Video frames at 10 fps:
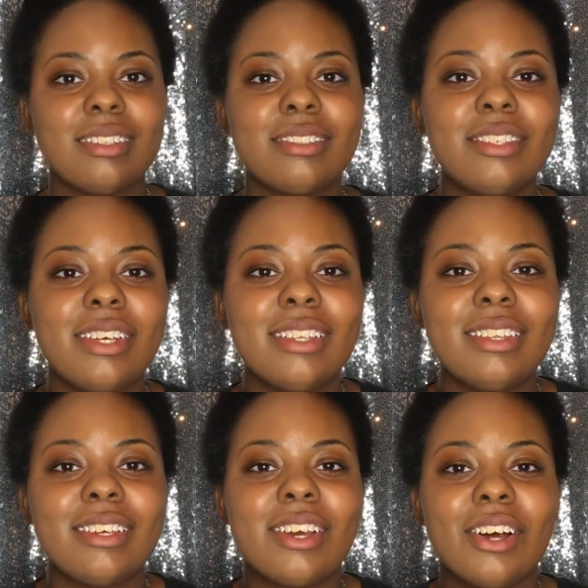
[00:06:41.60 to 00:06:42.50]
Look at
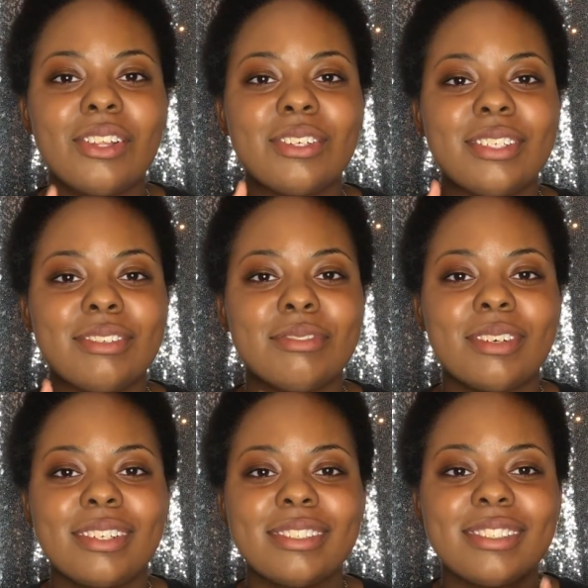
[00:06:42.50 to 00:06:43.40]
the color
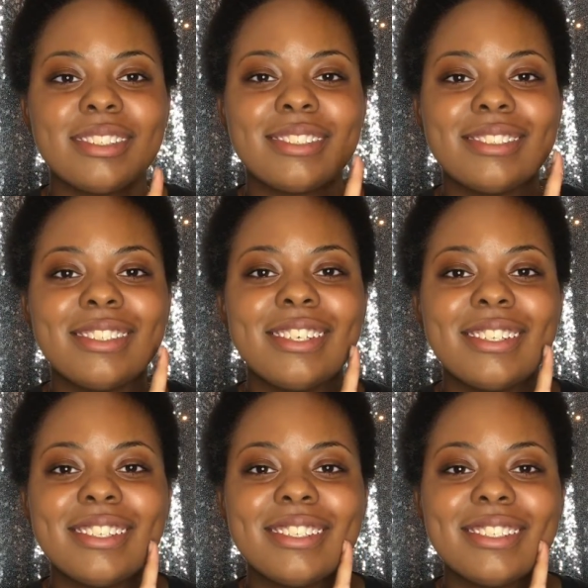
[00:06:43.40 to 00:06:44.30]
difference. Look at
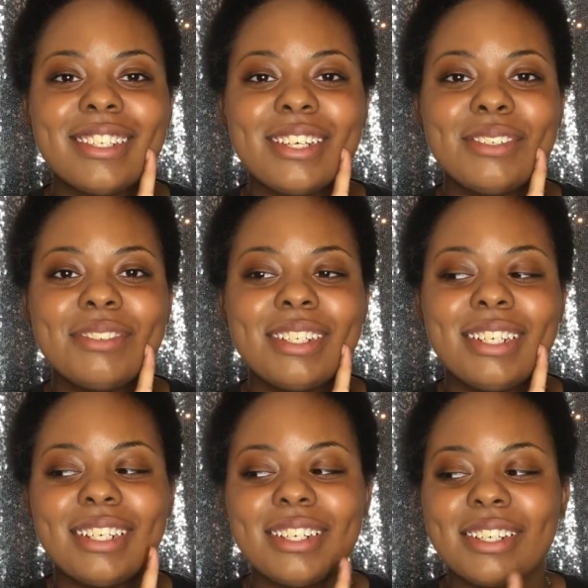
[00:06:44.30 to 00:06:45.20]
this side over
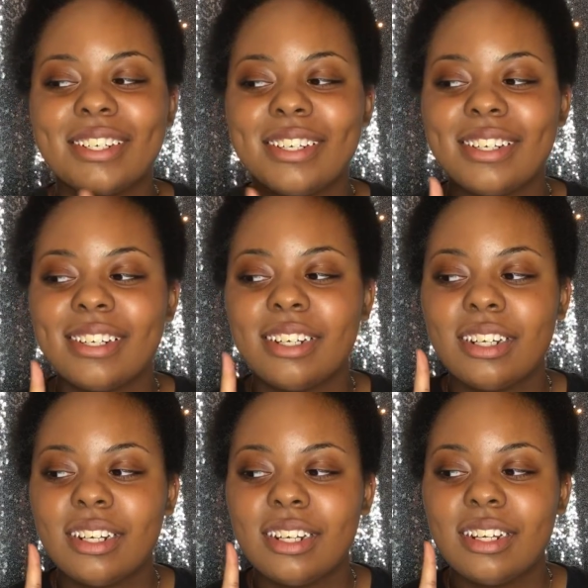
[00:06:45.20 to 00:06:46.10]
here.
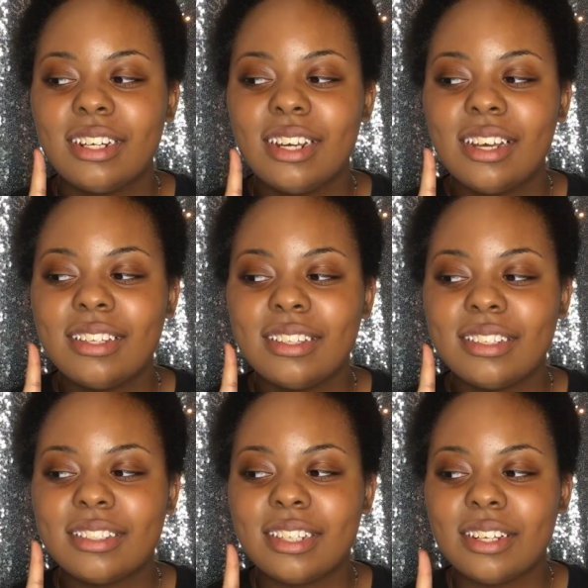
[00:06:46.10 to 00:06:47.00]
And then
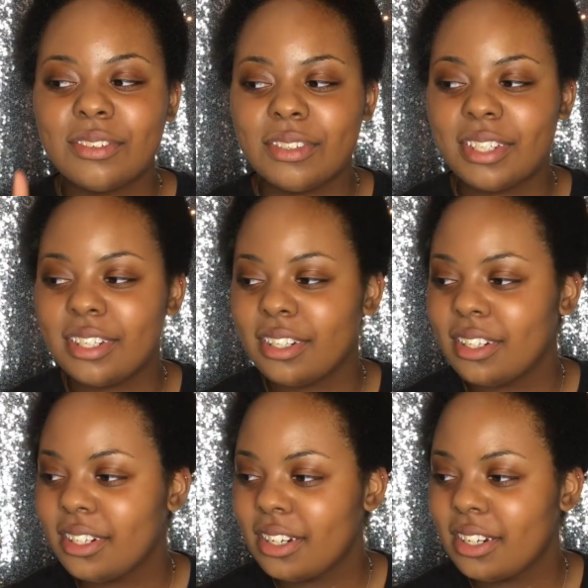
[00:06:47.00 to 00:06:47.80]
this side over here.